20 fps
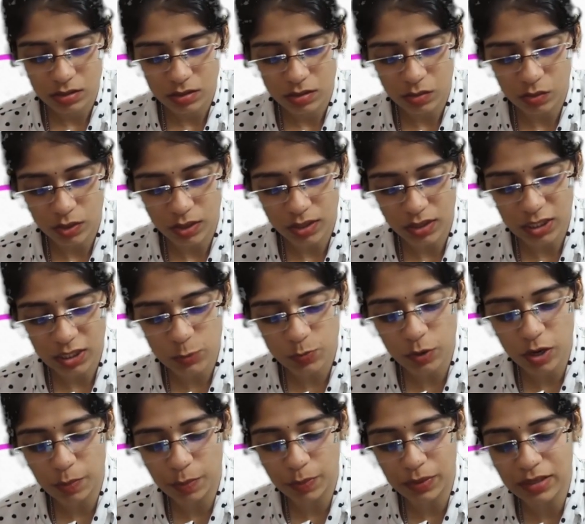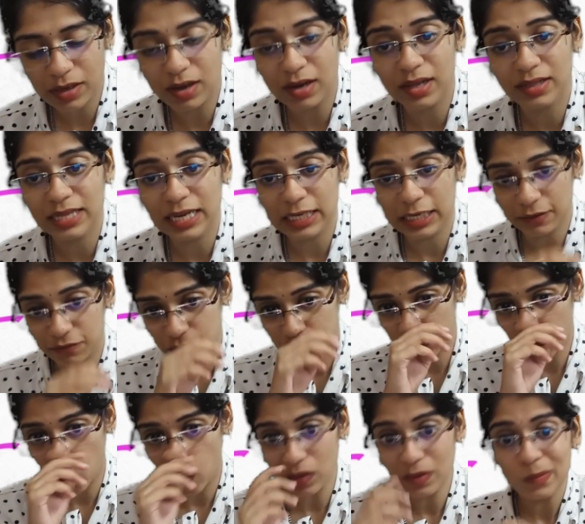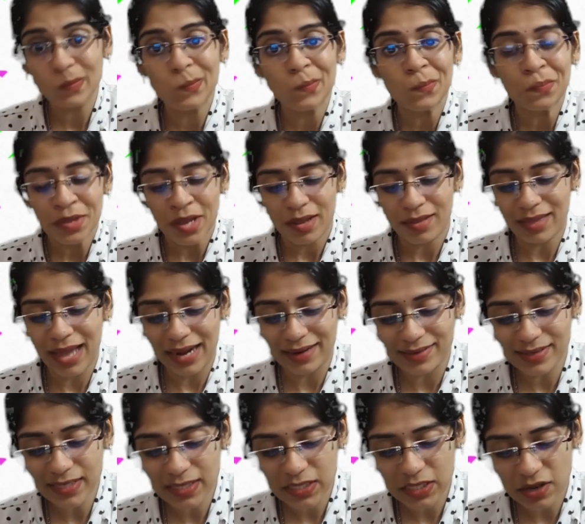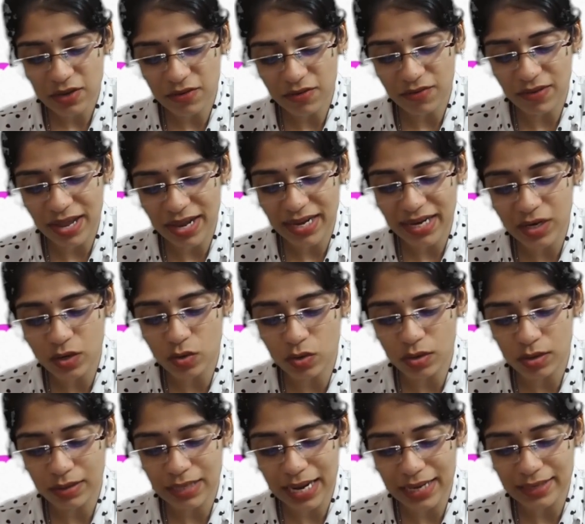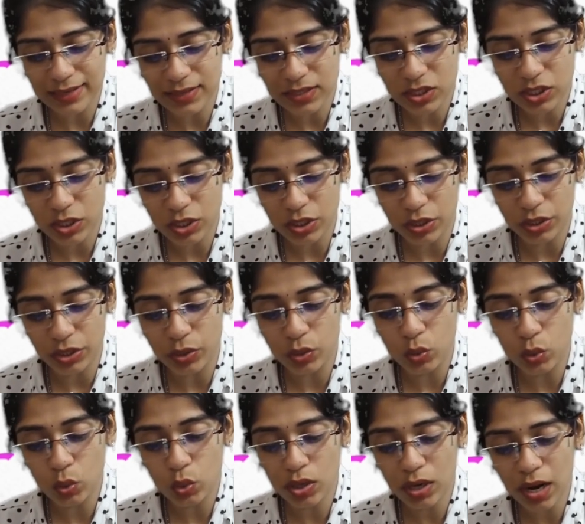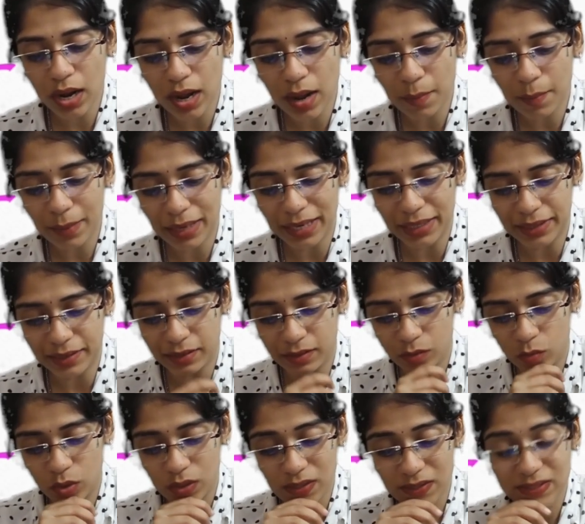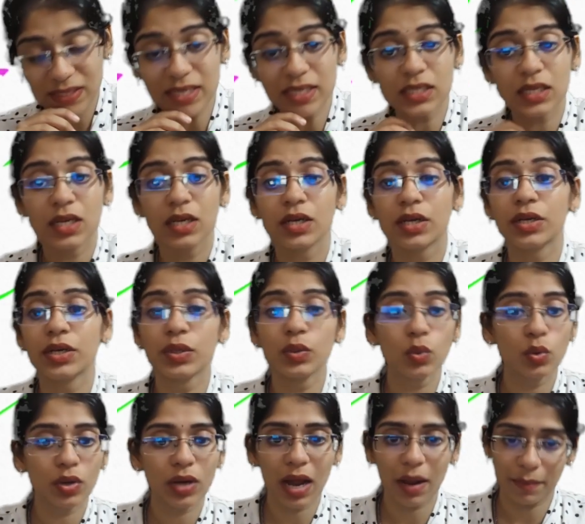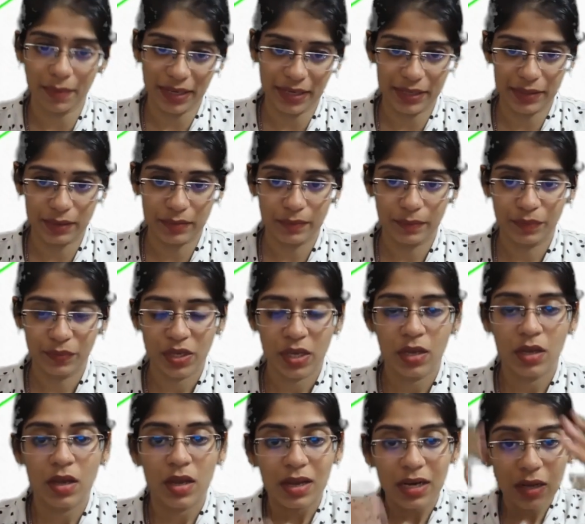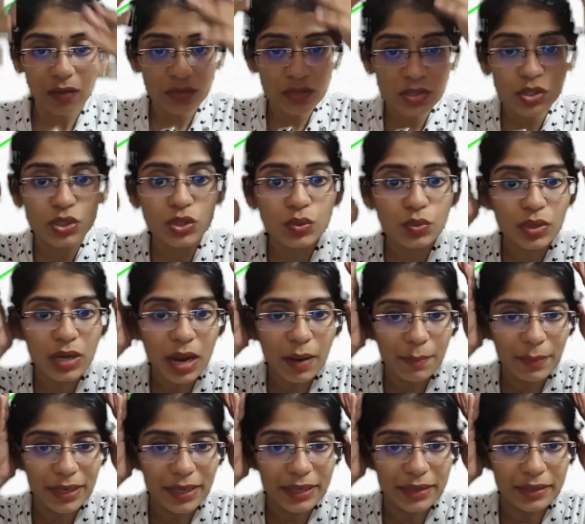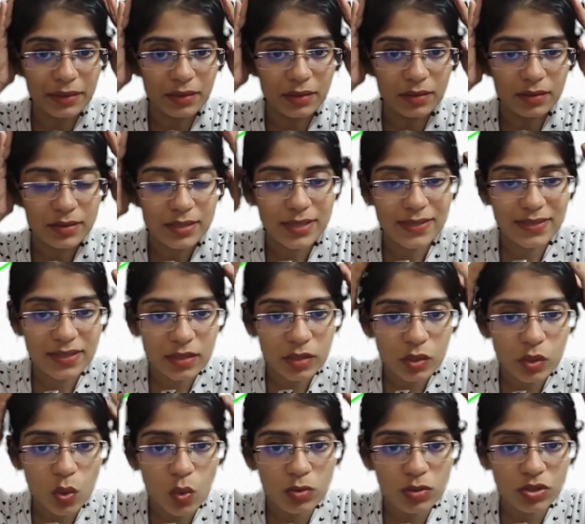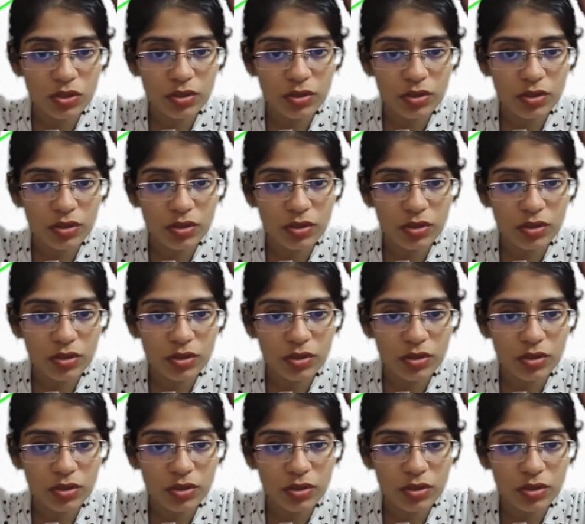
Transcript: Okay, this purple color that I have drawn, that is very good. That is dura mater. What is it? Dura mater. Now this dura mater is in close